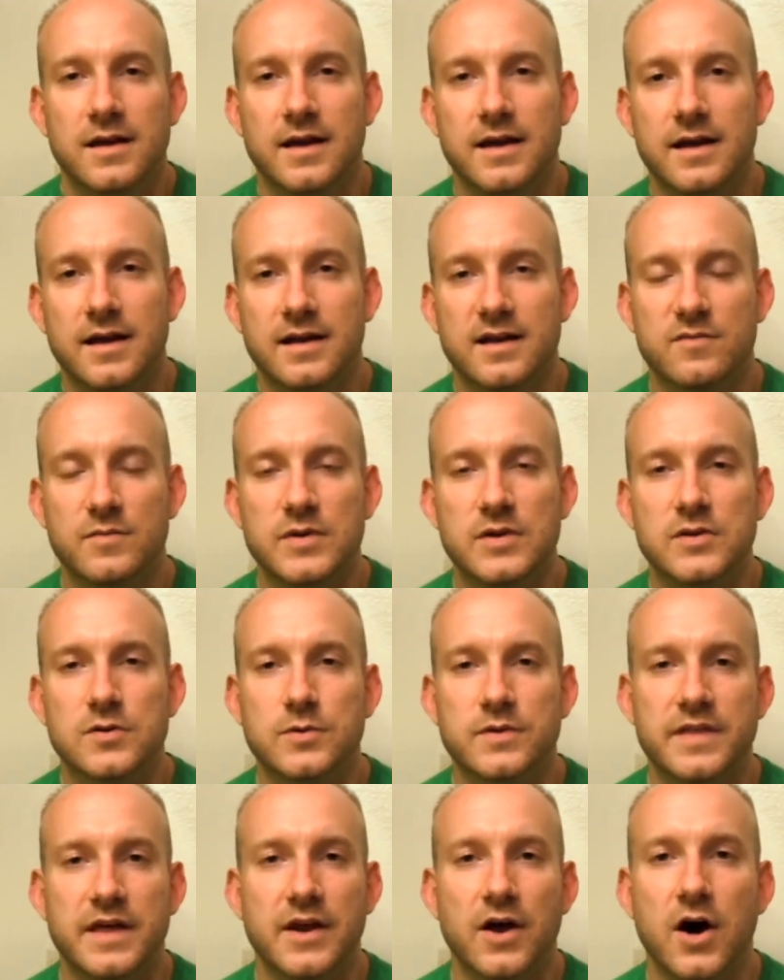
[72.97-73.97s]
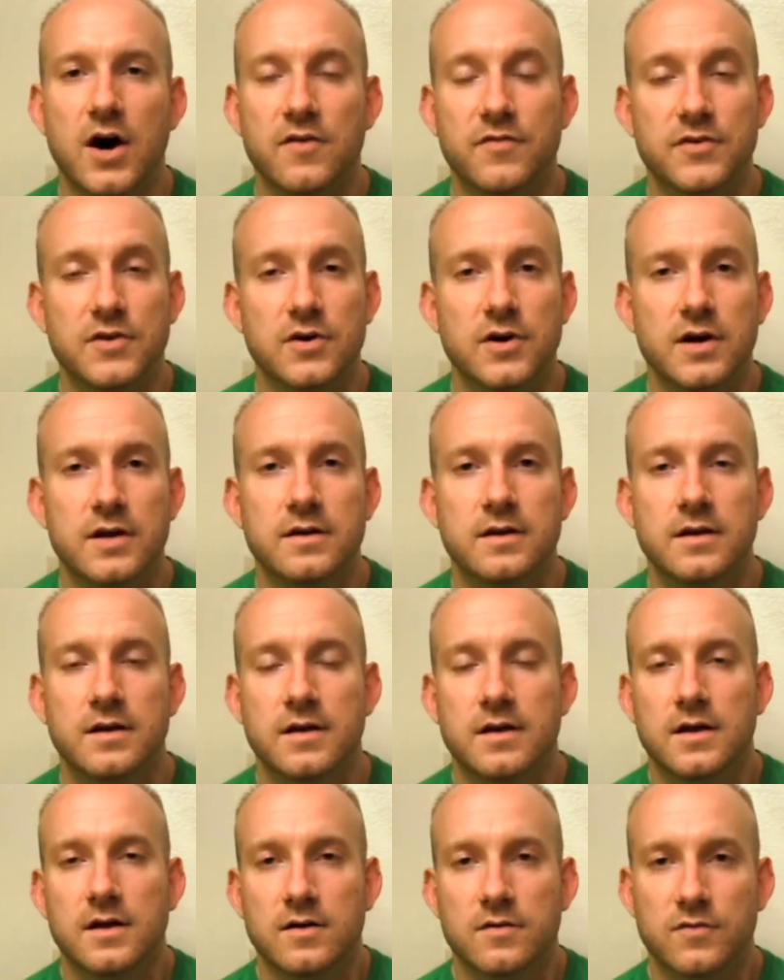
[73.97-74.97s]
And I've been doing that off and on
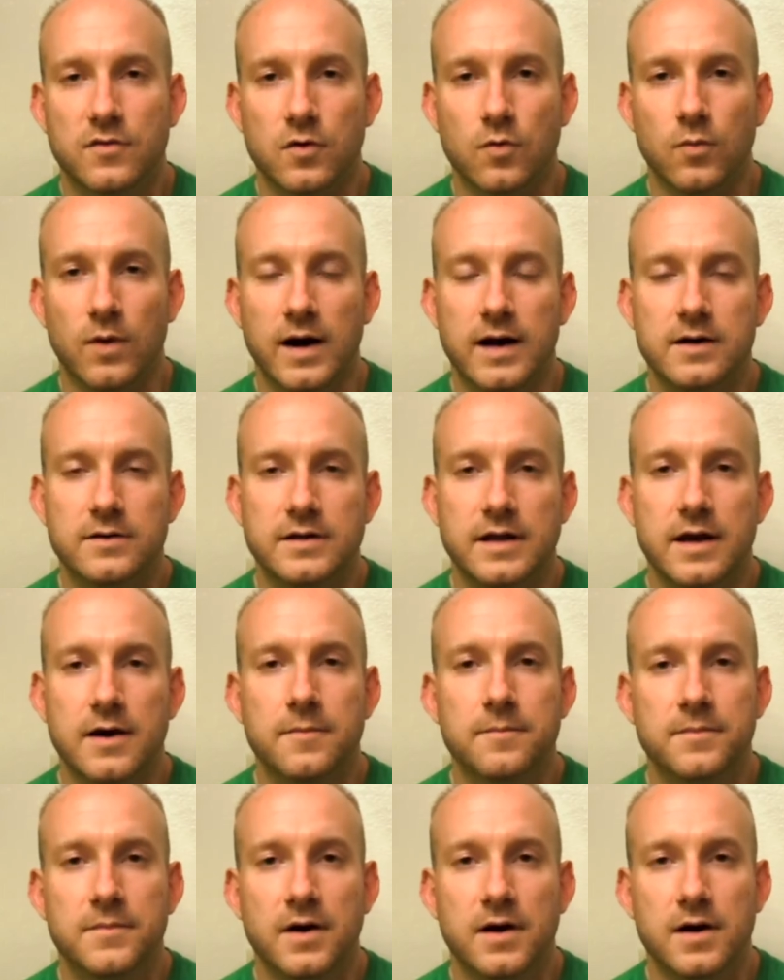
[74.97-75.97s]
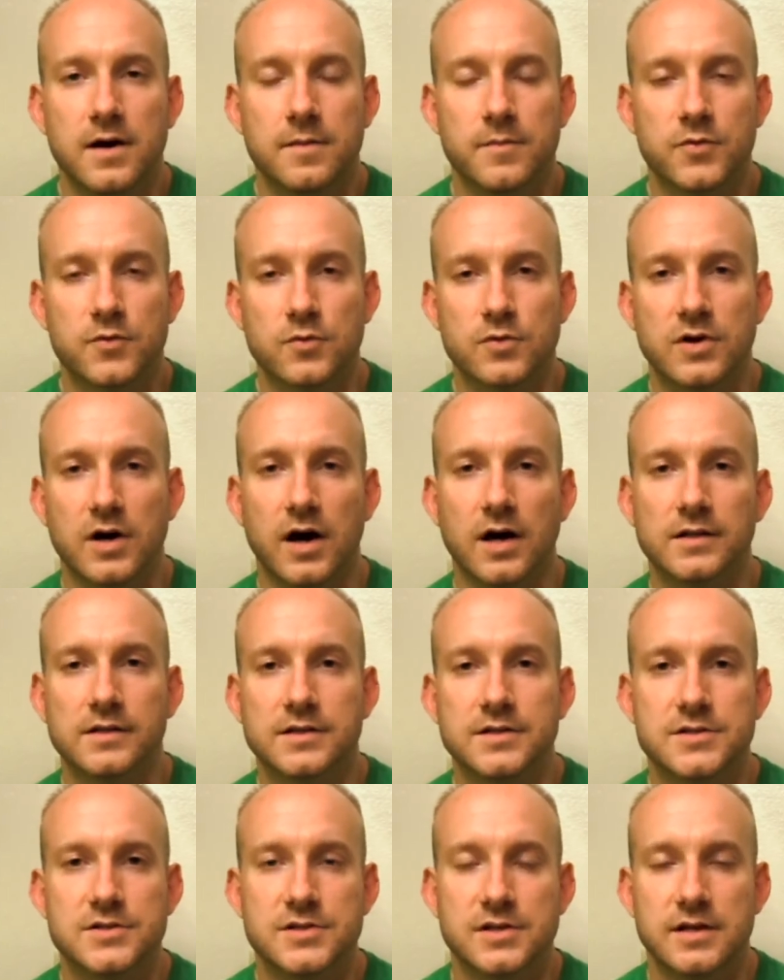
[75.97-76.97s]
for a while now, um, through
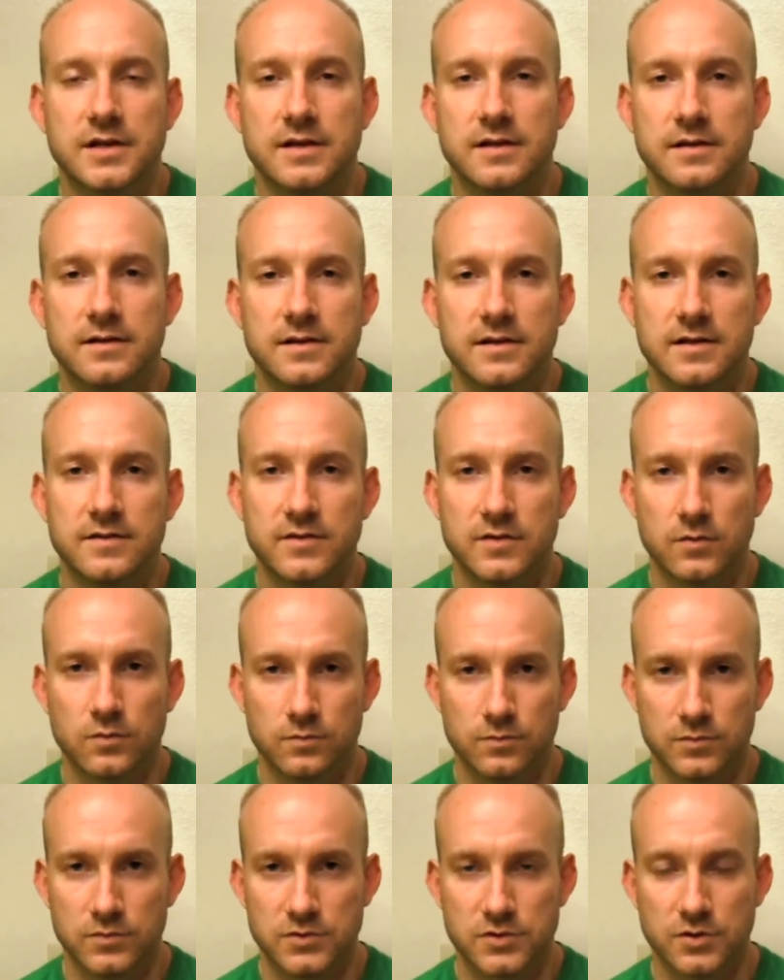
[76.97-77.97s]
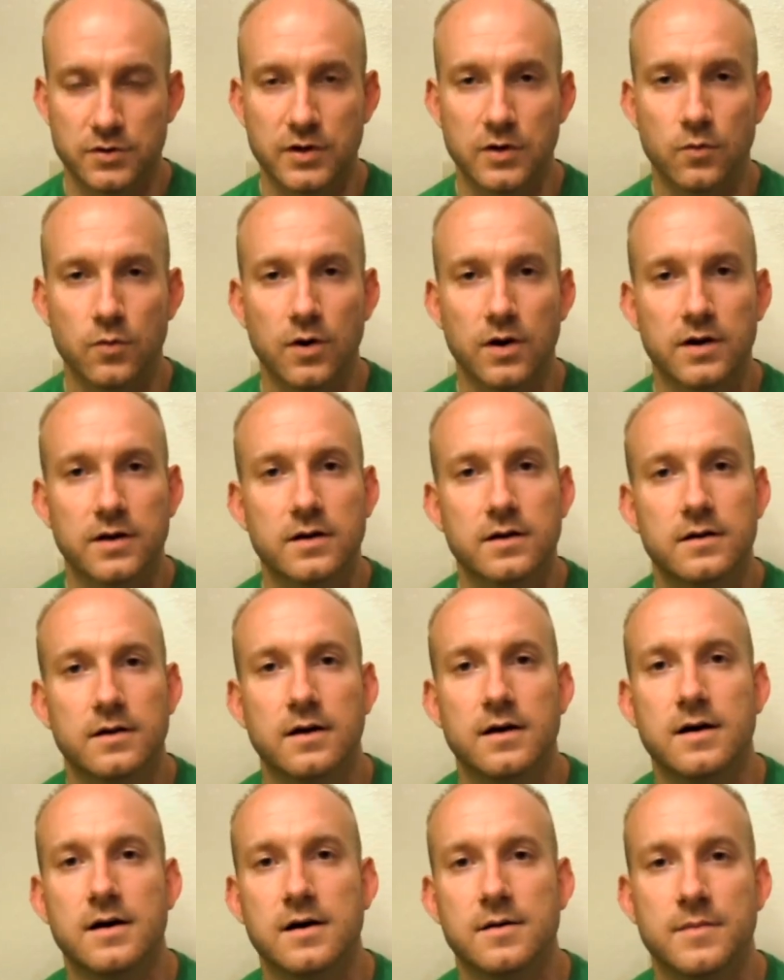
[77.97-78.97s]
college and even during work.
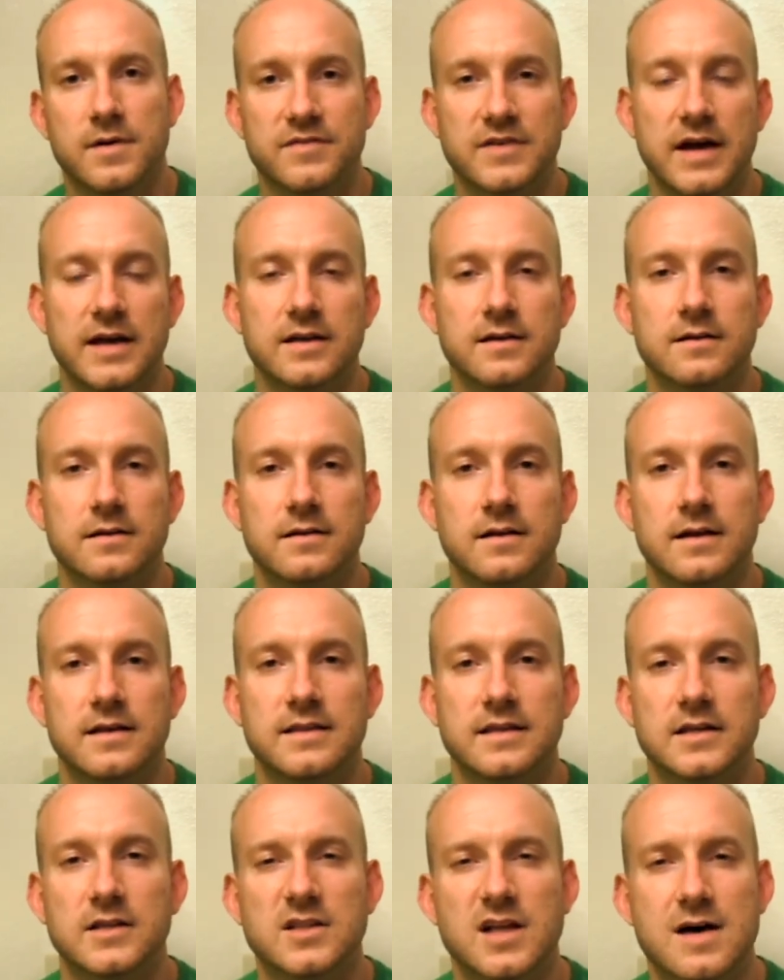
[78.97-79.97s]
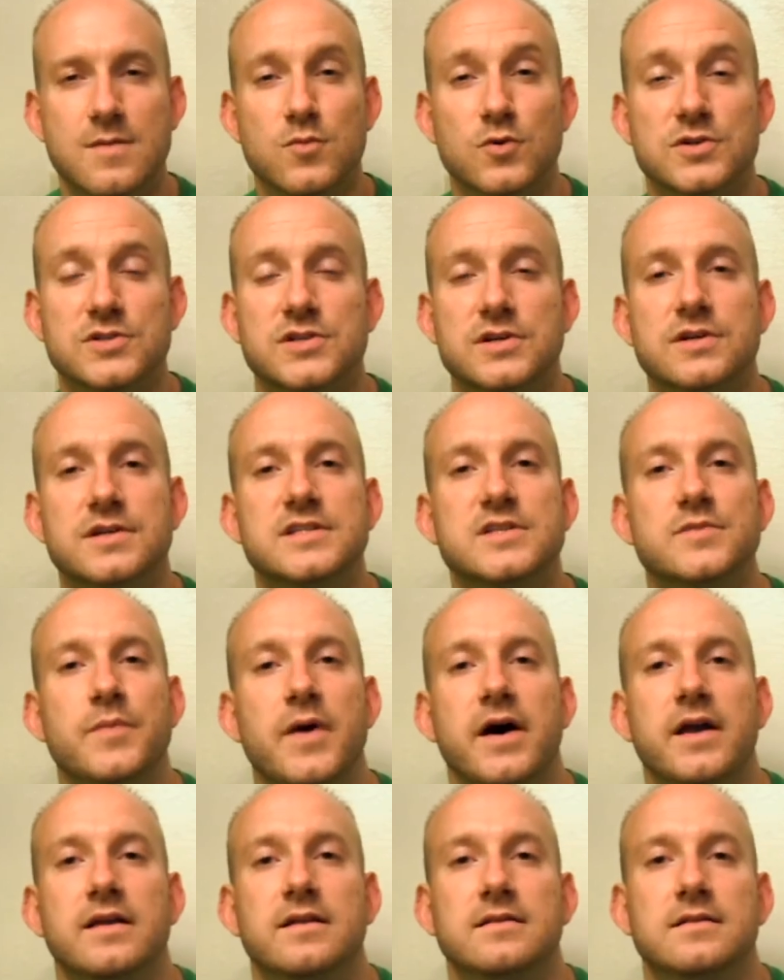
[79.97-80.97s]
Um, I've gotten, I think, a lot more serious
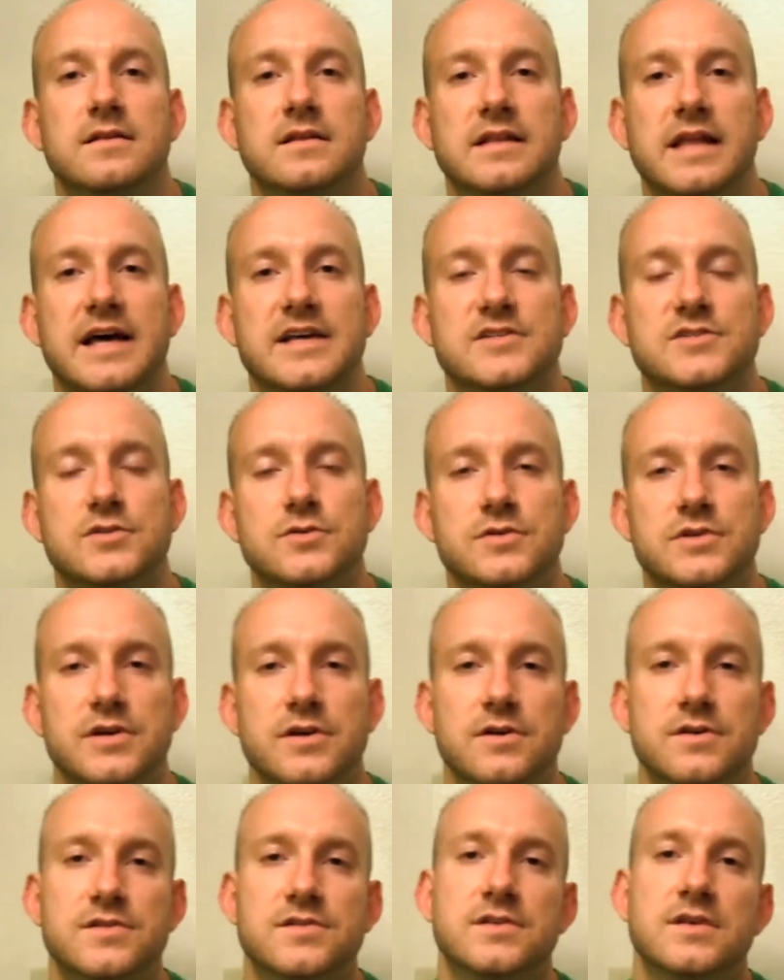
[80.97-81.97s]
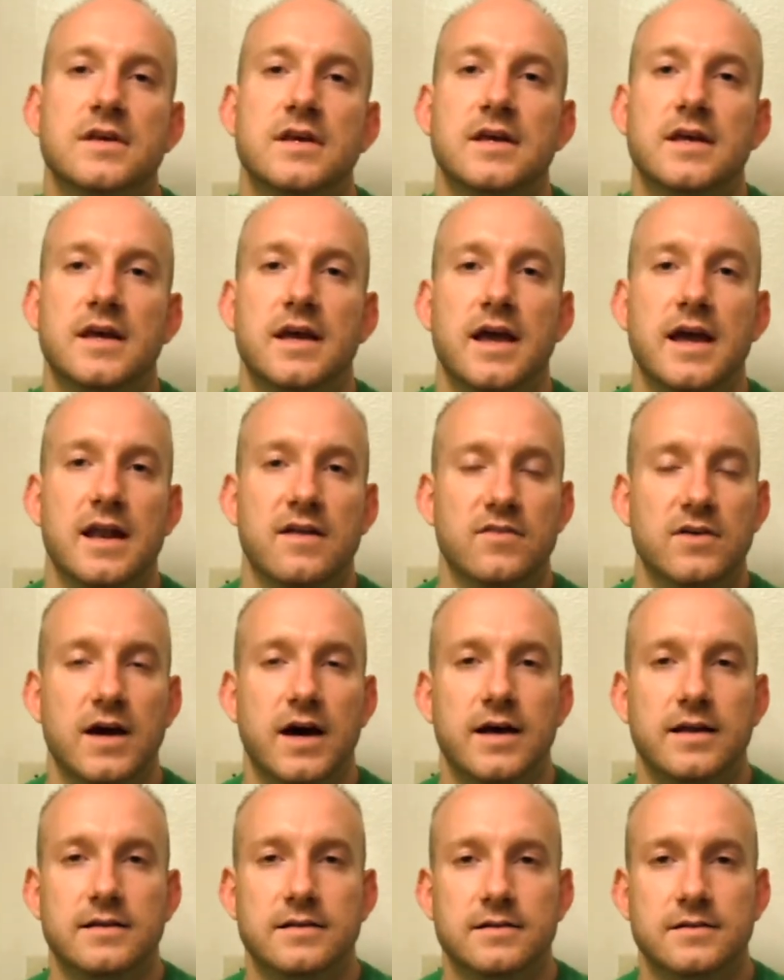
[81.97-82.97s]
about it in the last two years, and I've
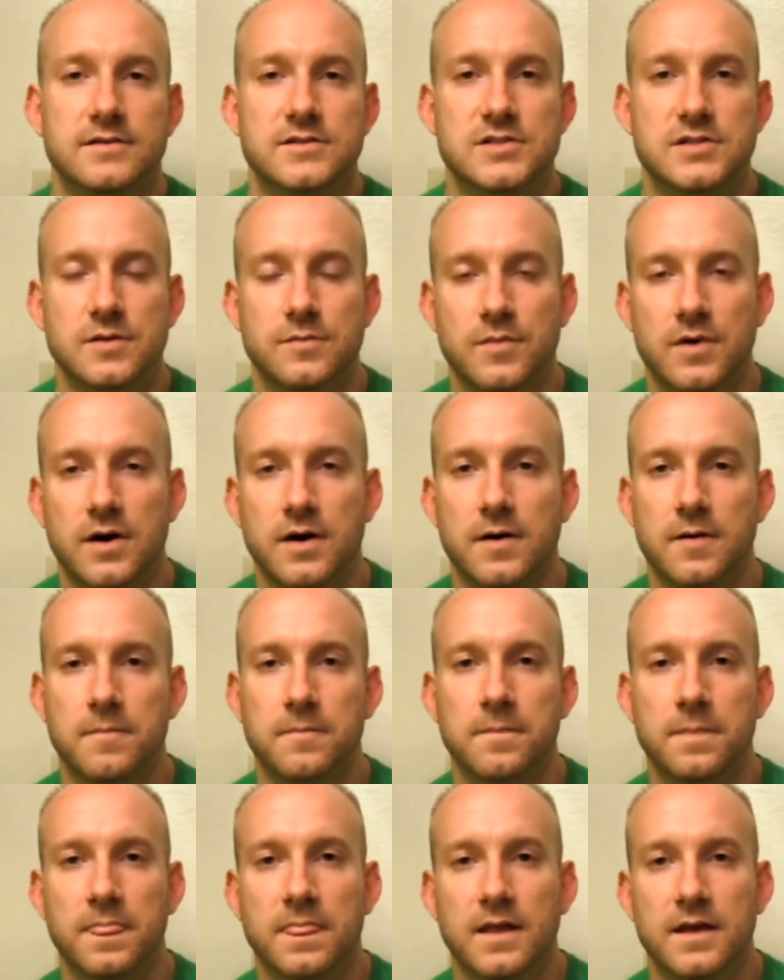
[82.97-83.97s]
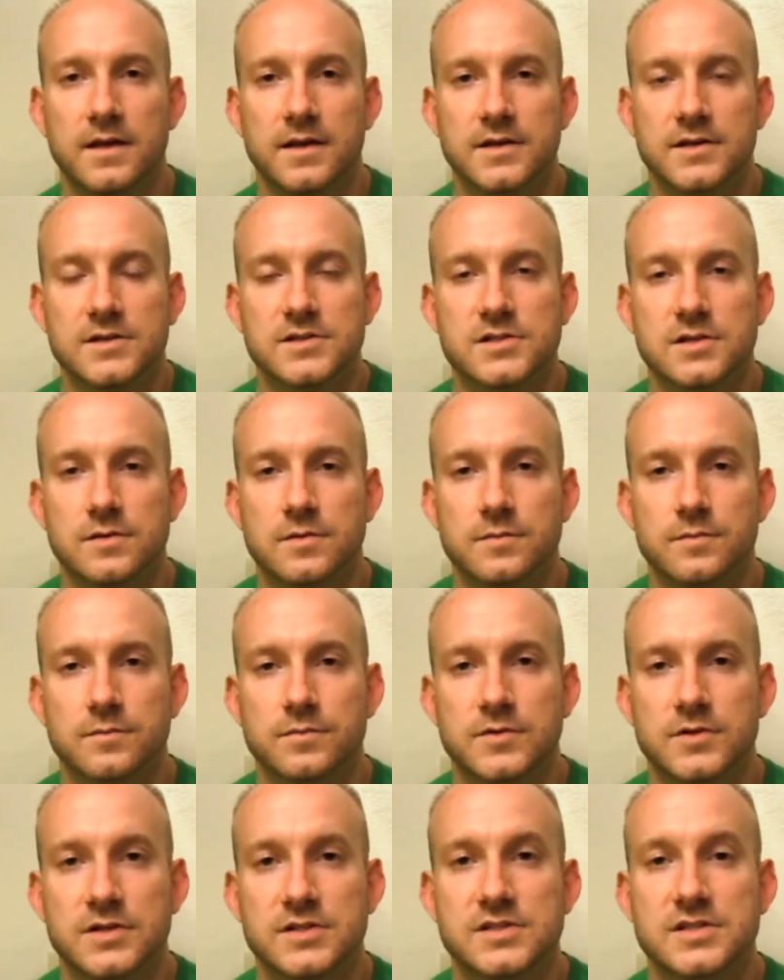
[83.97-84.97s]
gotten some um, some
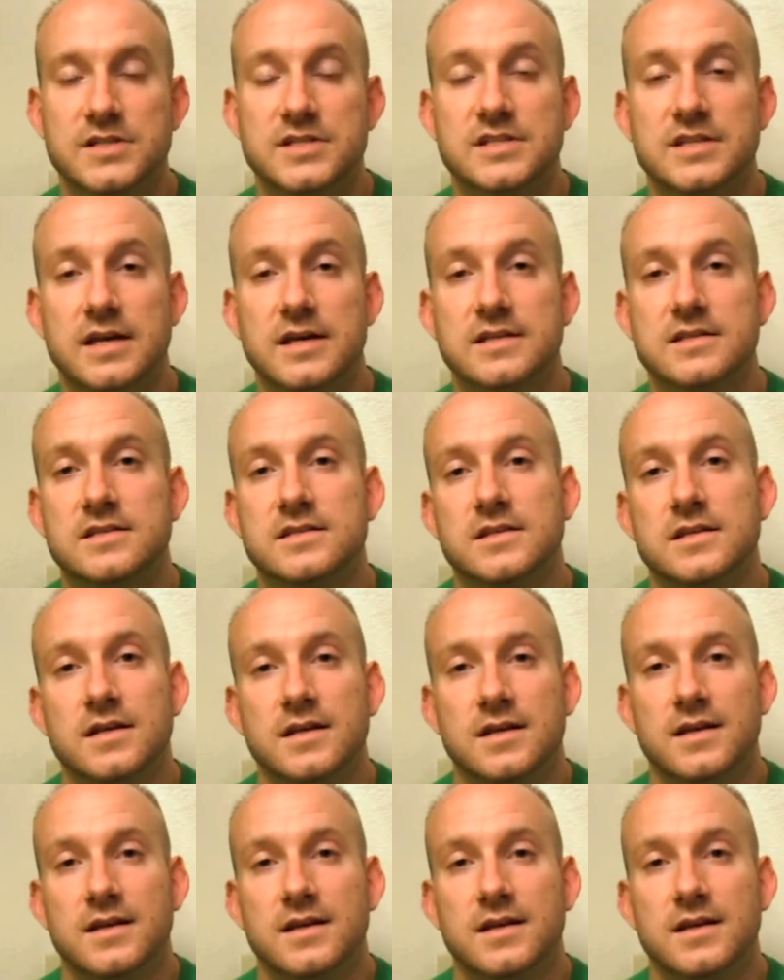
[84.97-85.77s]
good success